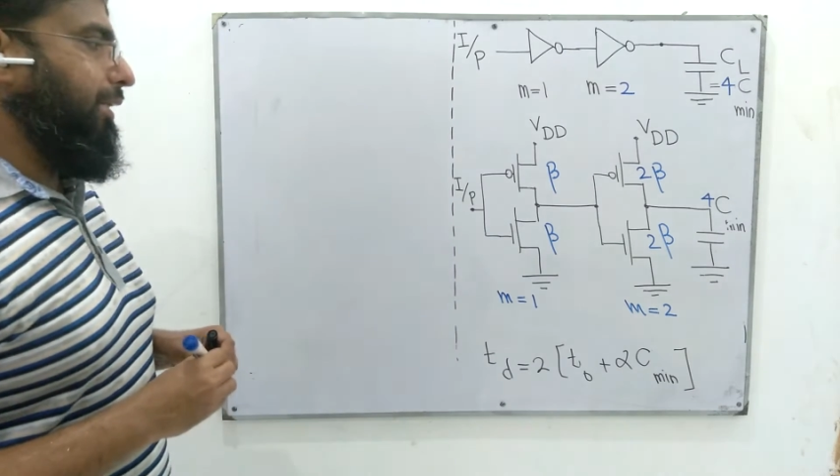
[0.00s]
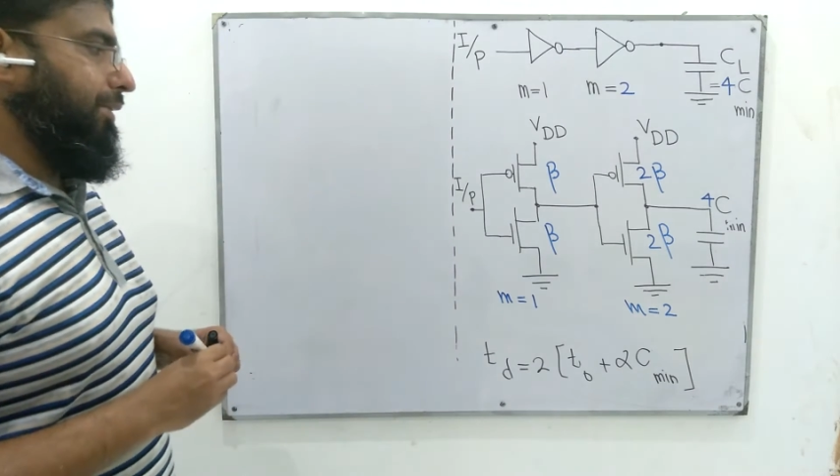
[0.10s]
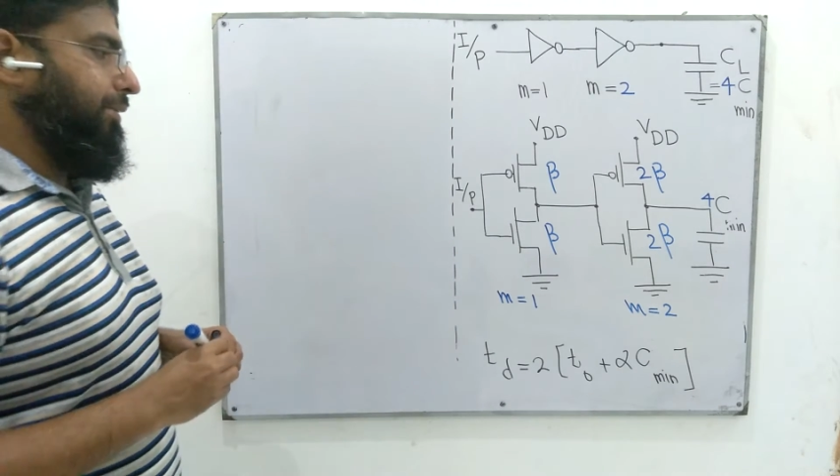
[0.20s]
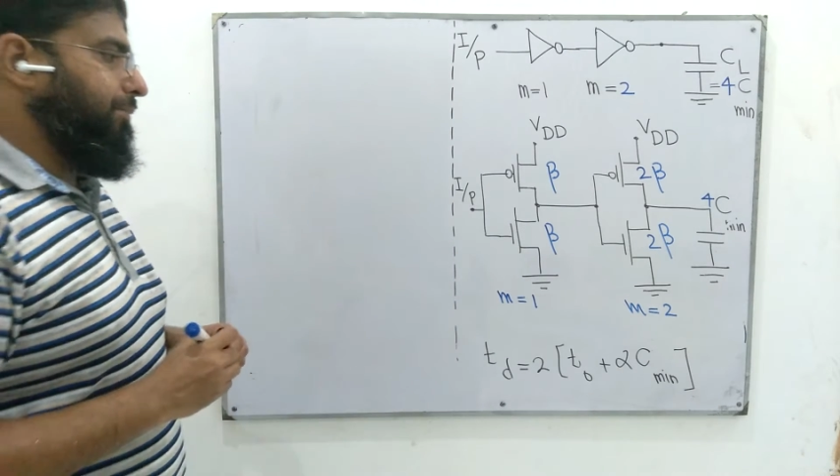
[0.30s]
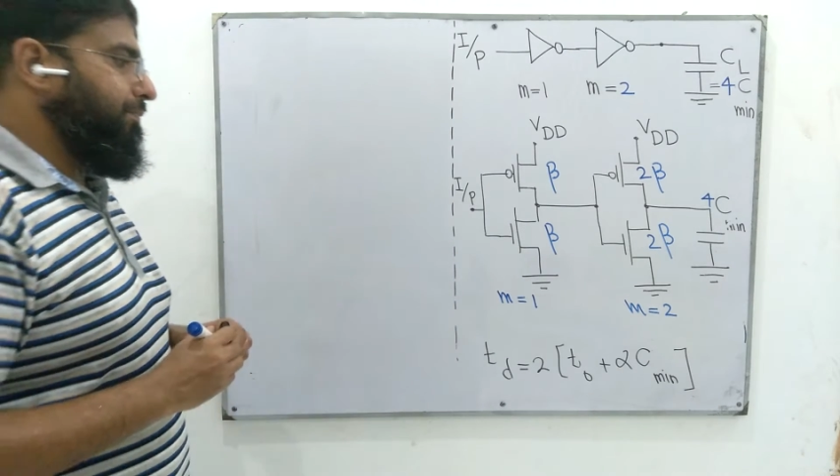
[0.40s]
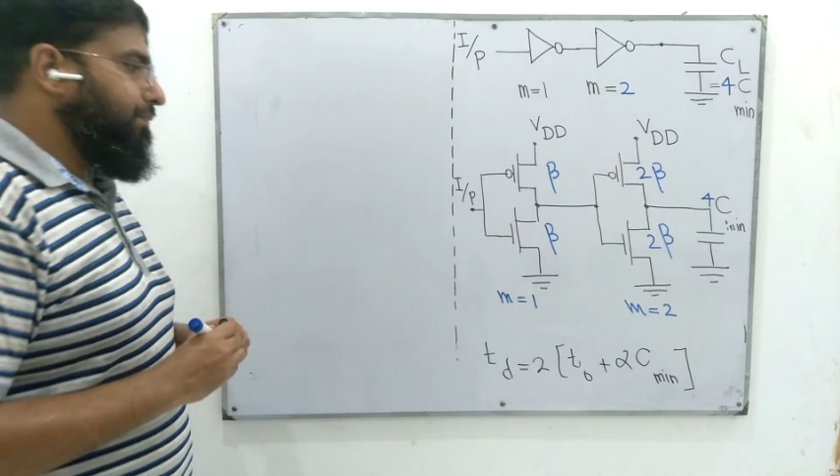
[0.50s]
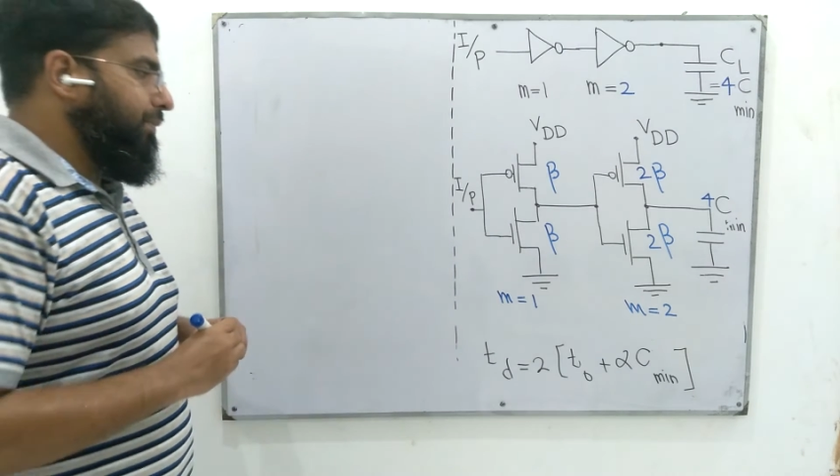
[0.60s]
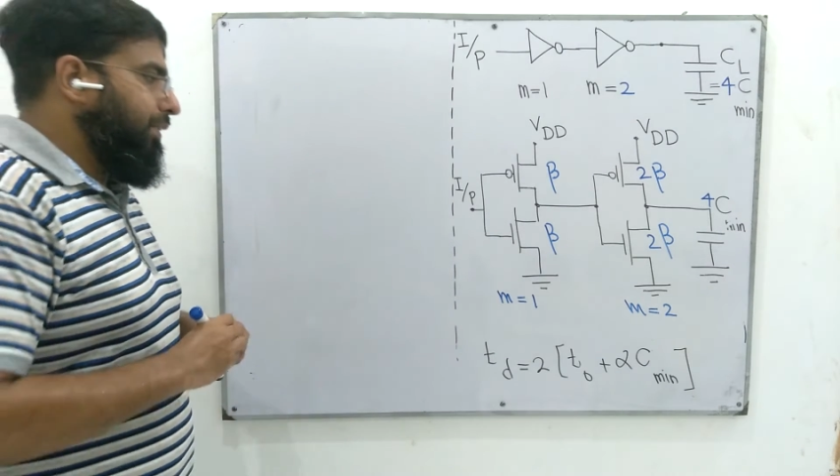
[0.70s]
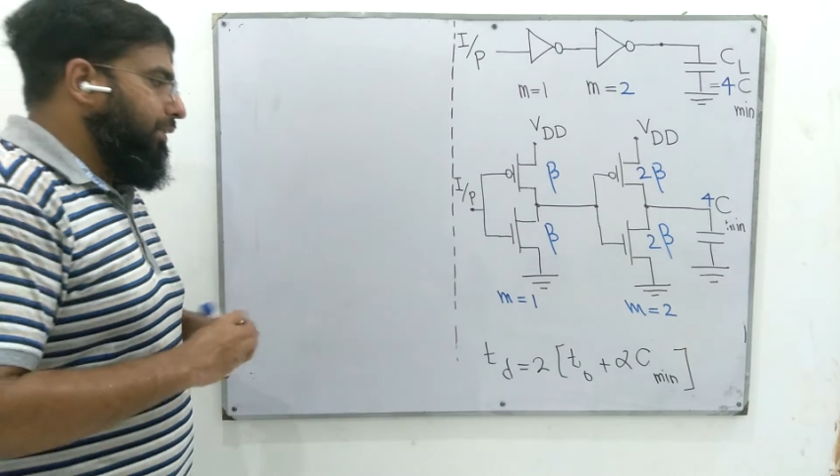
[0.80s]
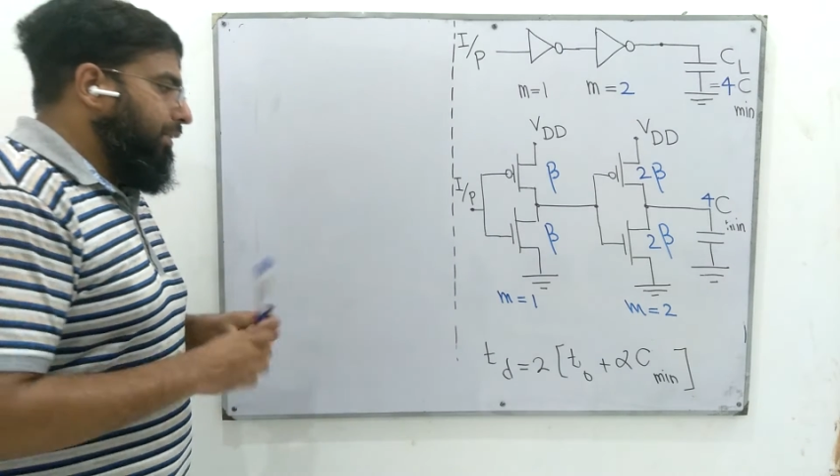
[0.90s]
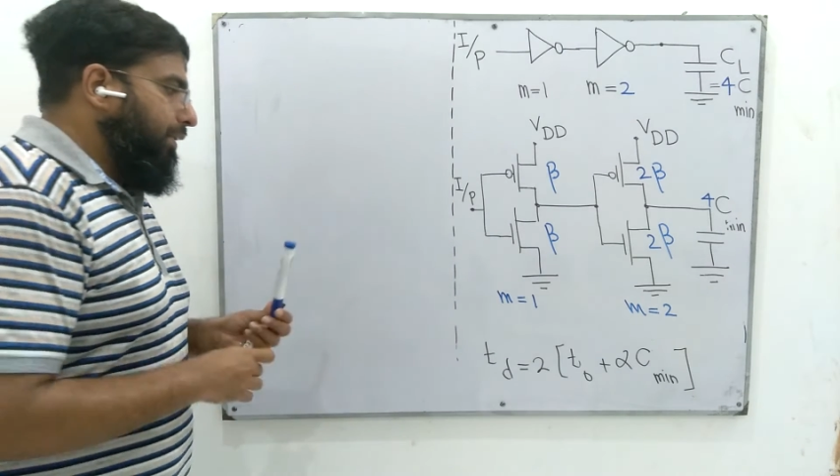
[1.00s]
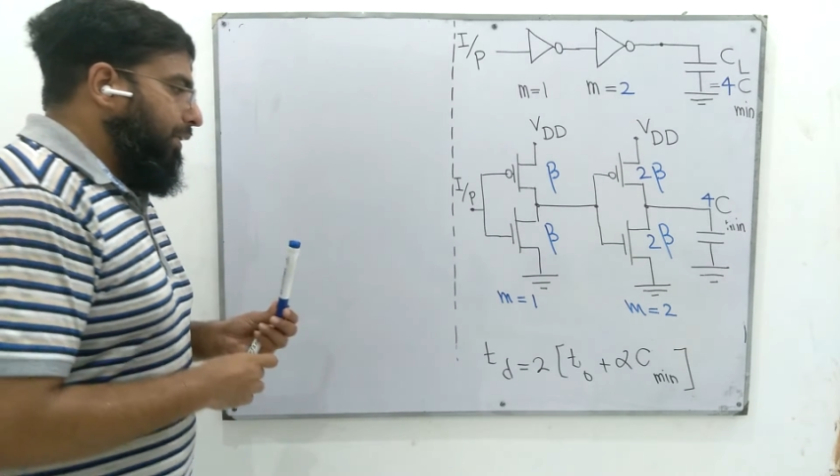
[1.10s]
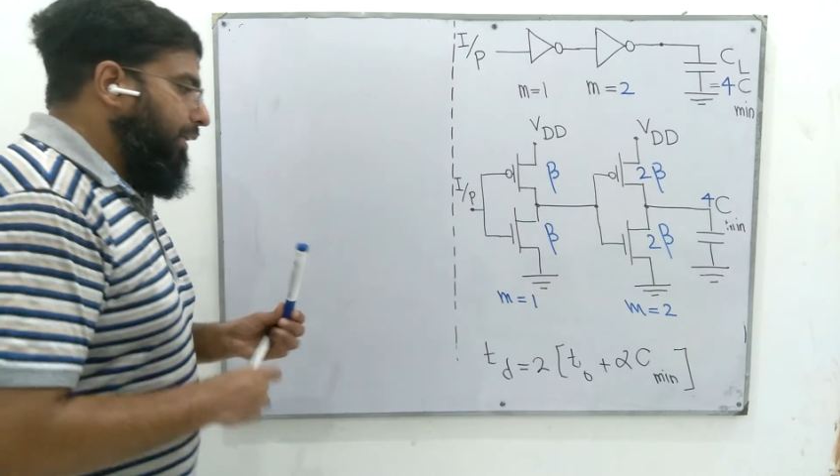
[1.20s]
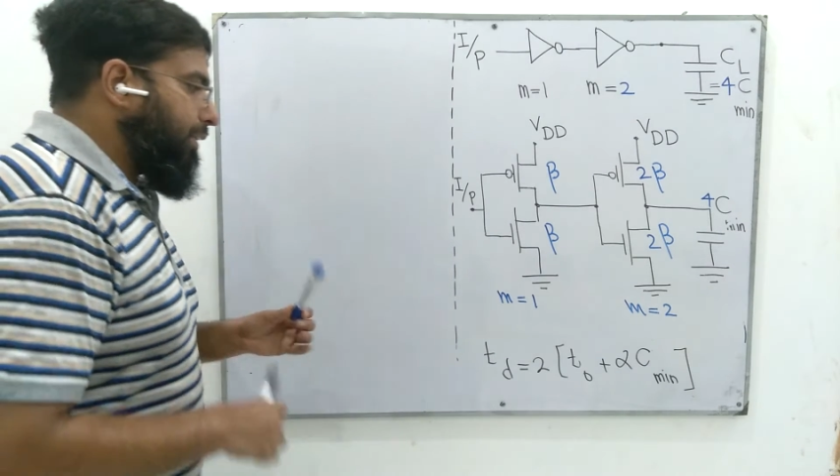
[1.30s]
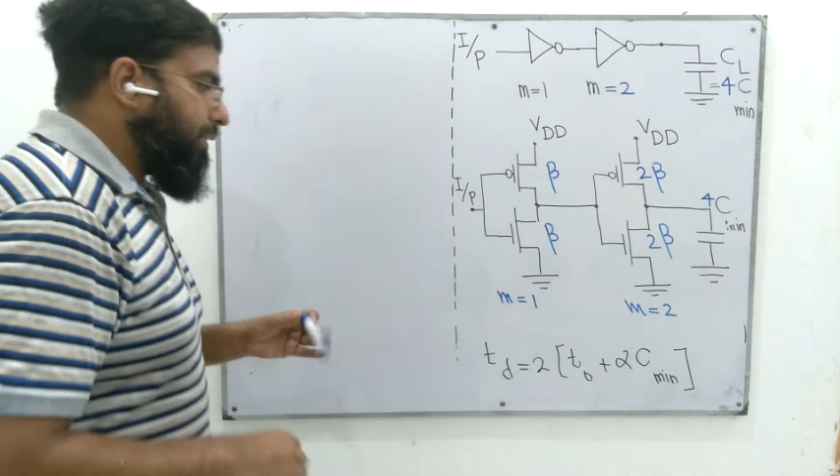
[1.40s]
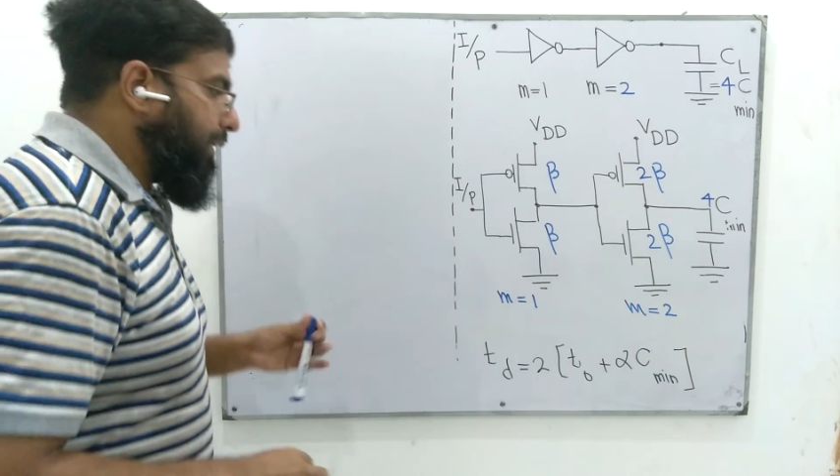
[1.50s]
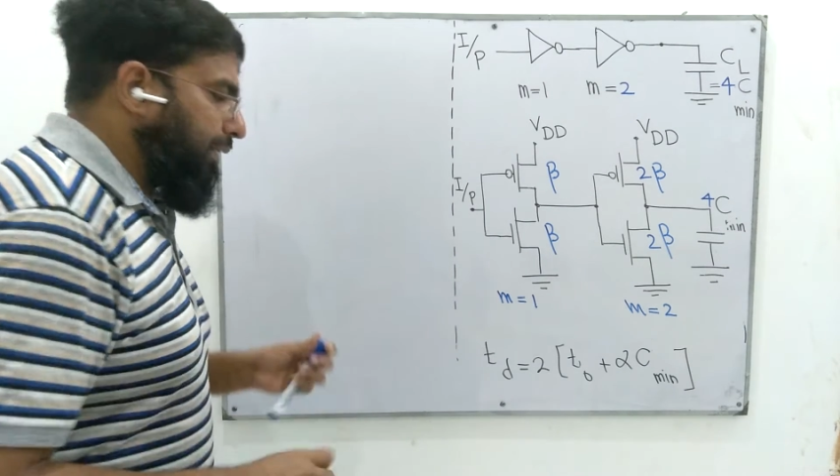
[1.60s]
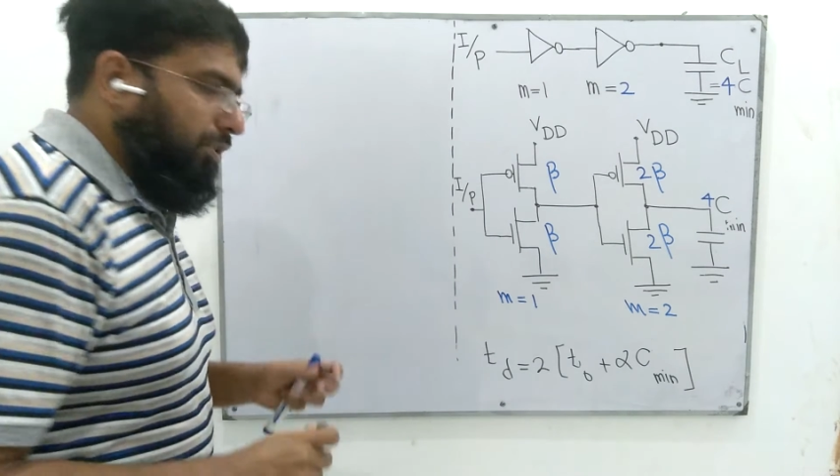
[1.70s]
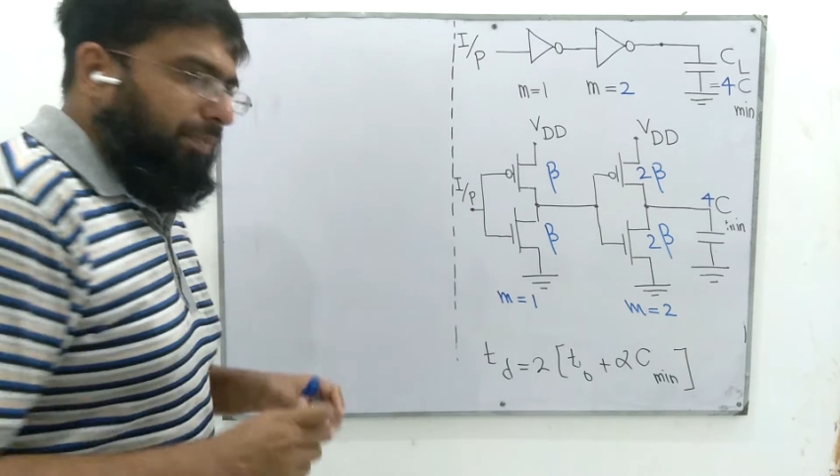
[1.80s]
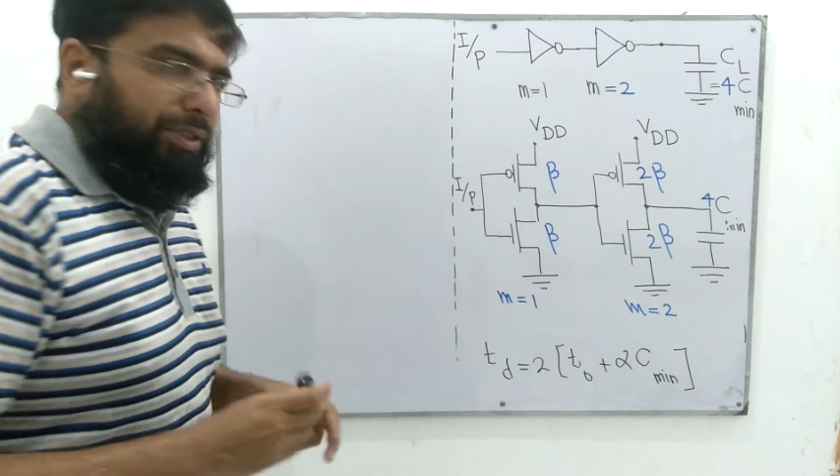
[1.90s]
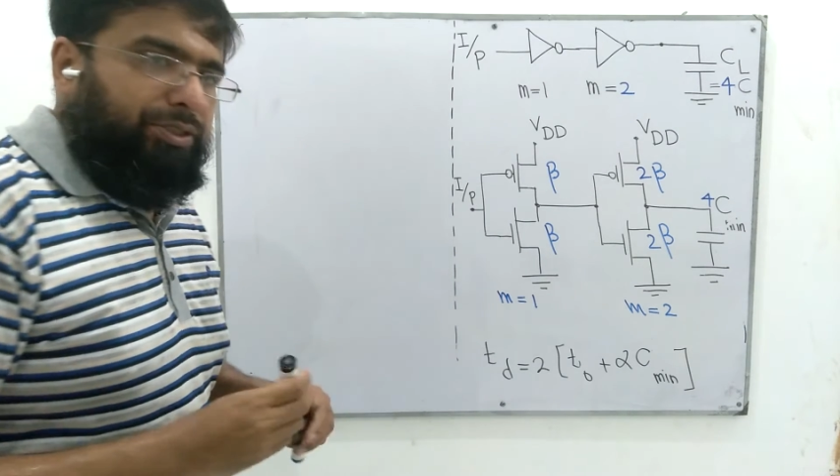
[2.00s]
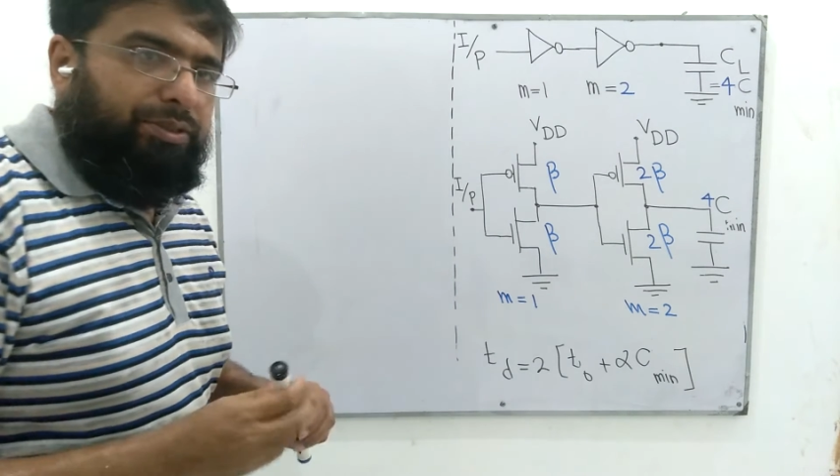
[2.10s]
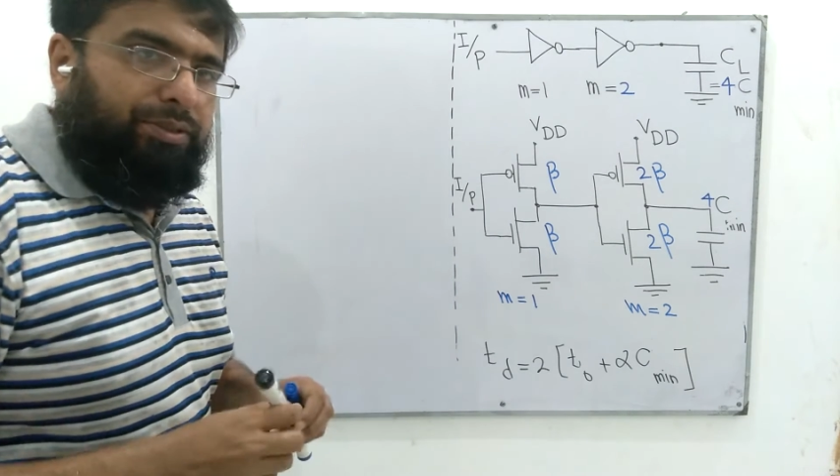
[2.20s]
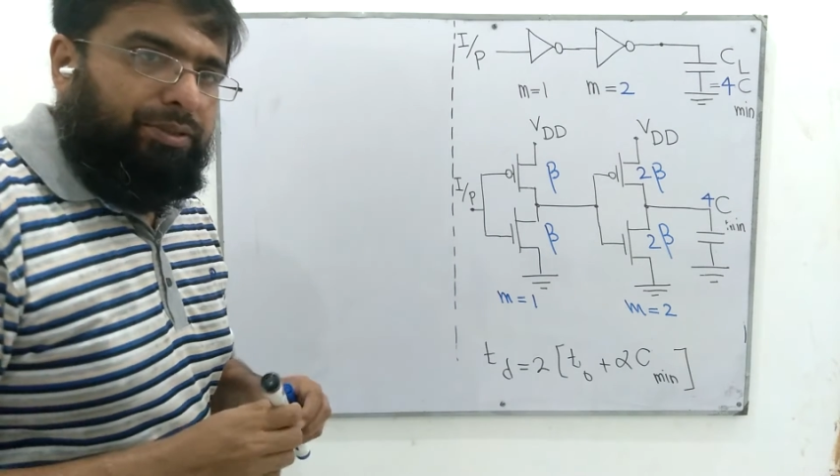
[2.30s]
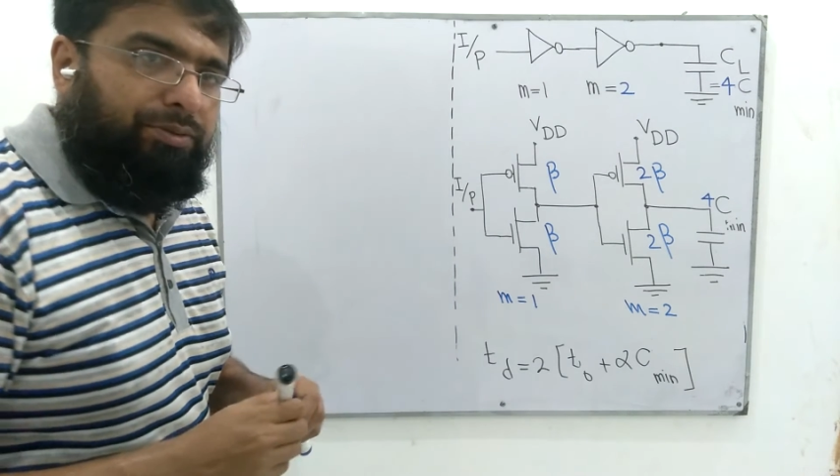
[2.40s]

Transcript: gate. Let's write expression